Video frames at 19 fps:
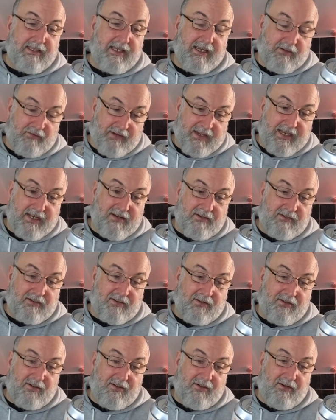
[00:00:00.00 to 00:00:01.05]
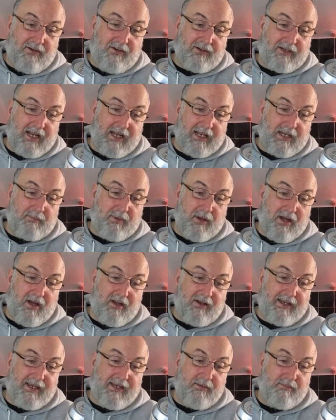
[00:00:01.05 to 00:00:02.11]
Ingredients, organic
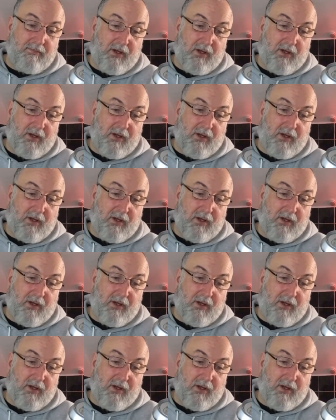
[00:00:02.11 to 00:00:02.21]
barley,